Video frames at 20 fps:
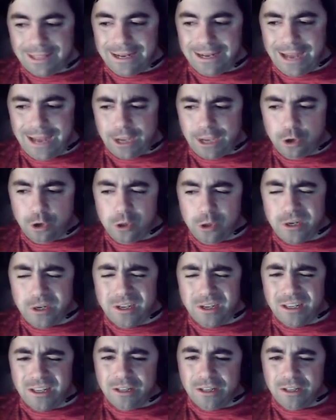Not good
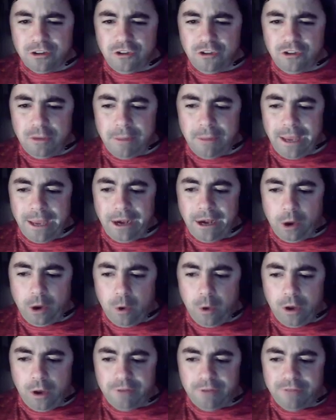to see bad air
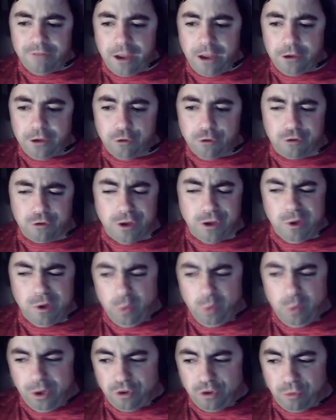quality values
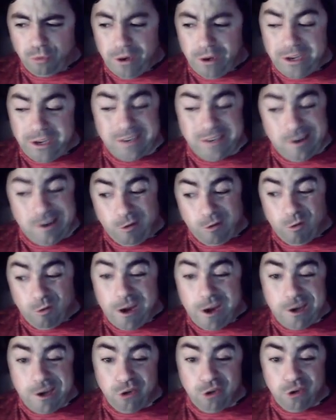when it's raining.
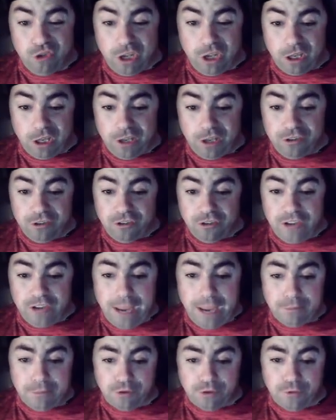Rain usually cleanses the
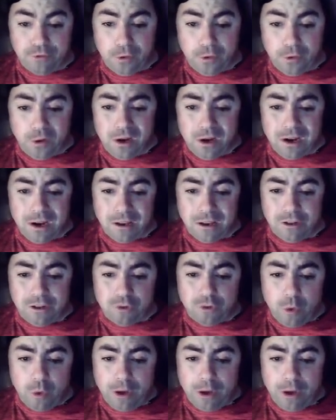atmosphere. Let's
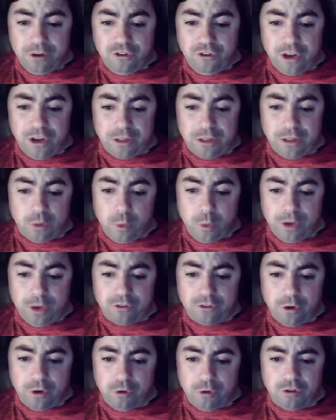go out and check the
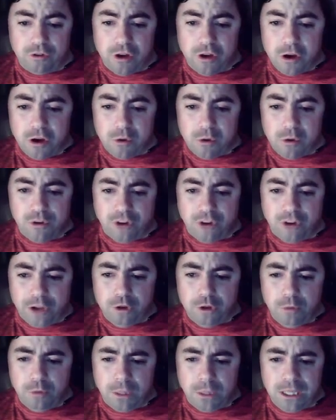West Coast, which I
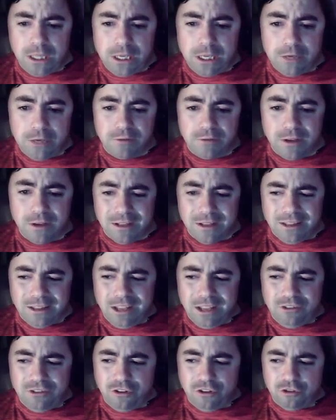do believe
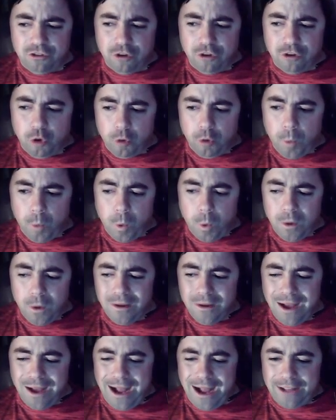is just the normal
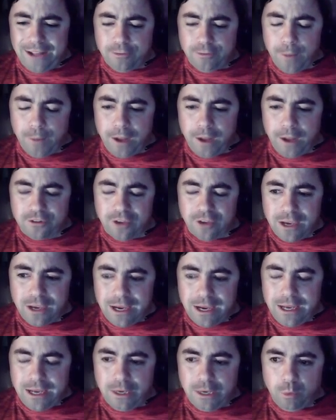hot spots
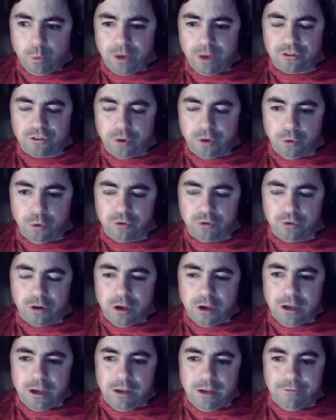in the West Coast
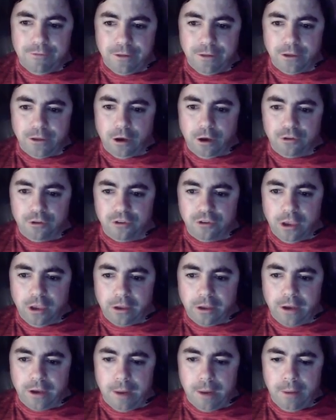if it does
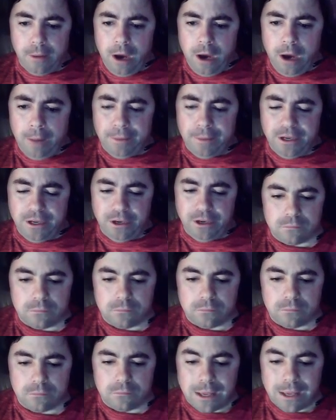uh, come up here.
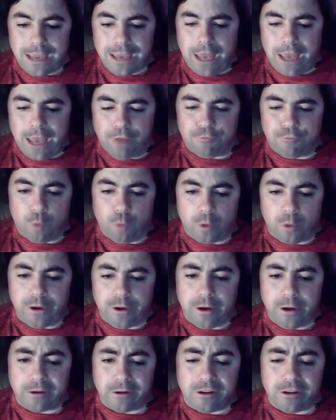
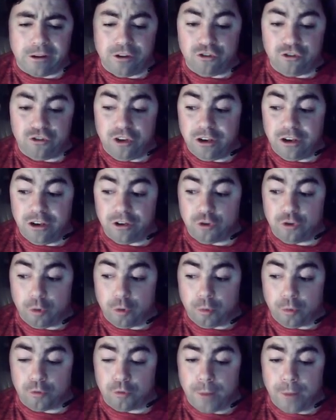California is seeing its
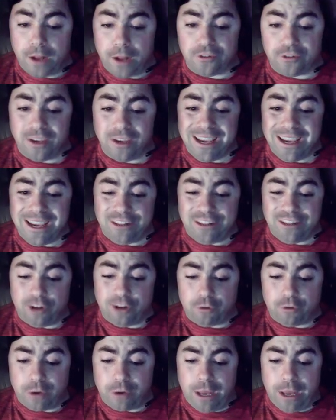normal spots in
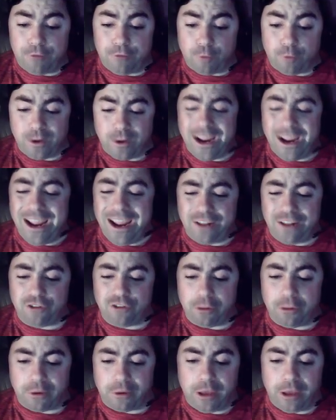Central California and
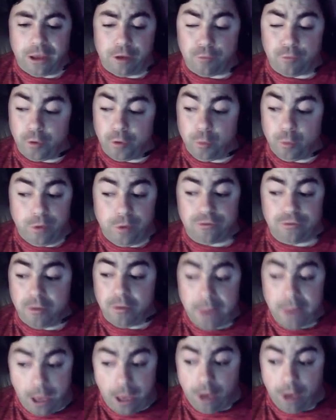Southern California, with some
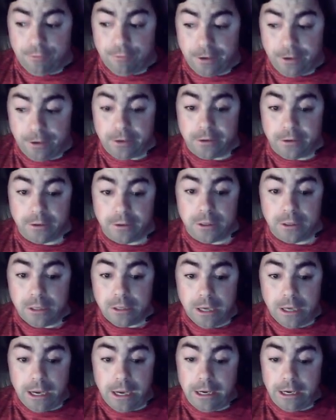elevated
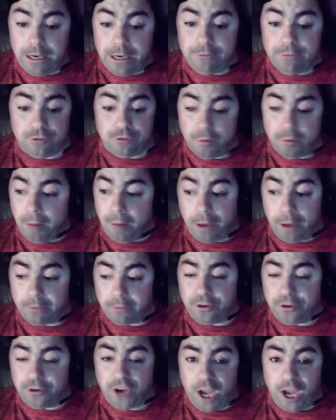and even some
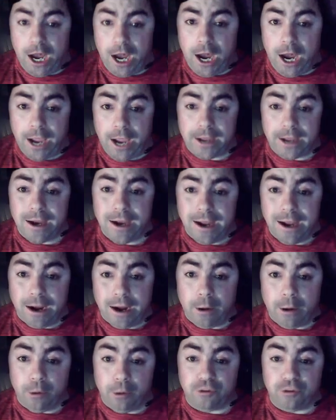moderate to high
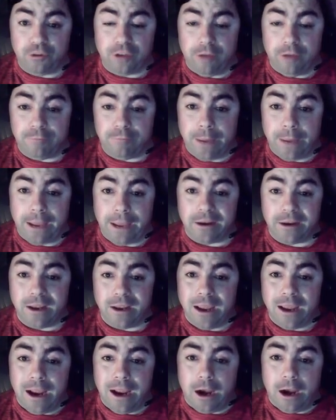areas of bad
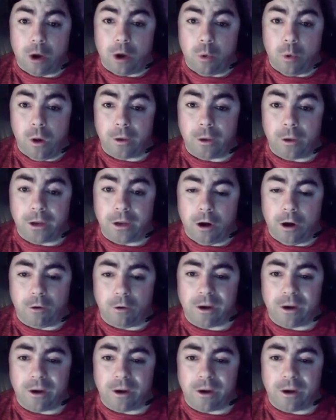air quality. All